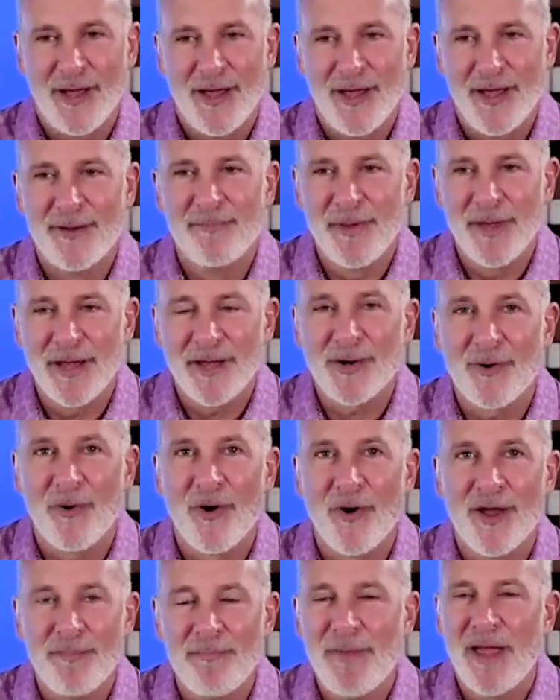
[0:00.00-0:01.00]
in
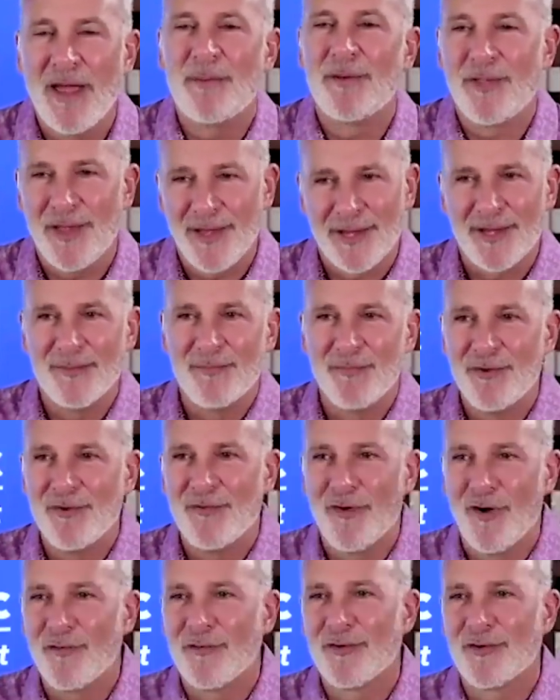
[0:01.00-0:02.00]
Bitcoin, maybe they can
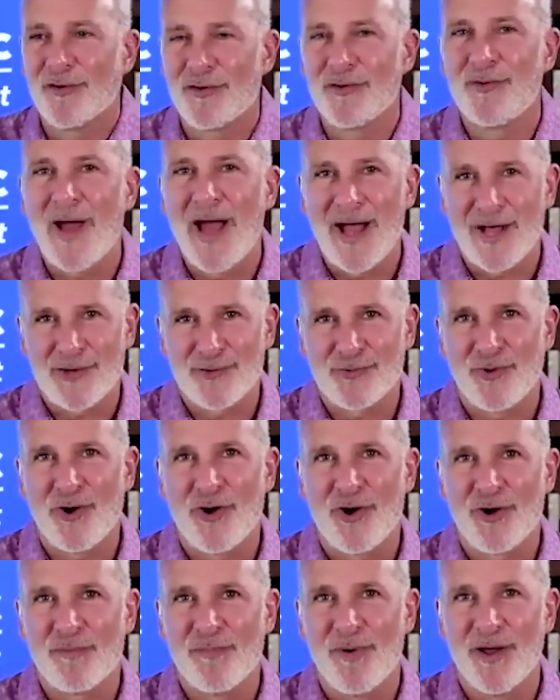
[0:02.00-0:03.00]
move over to actual
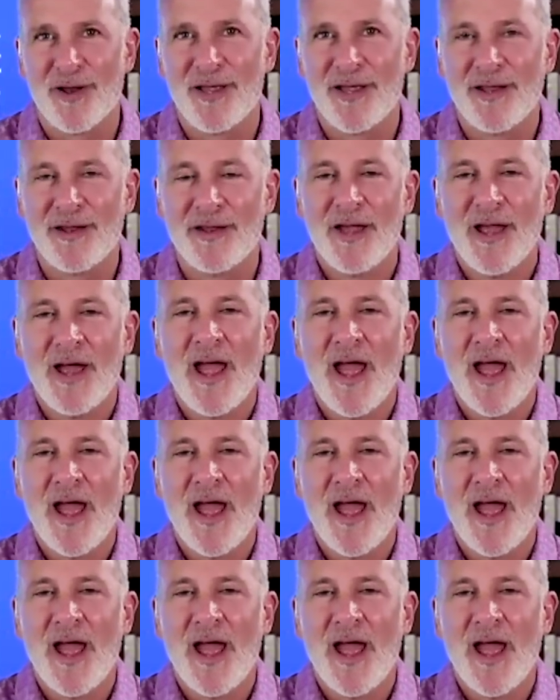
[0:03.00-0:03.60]
hard money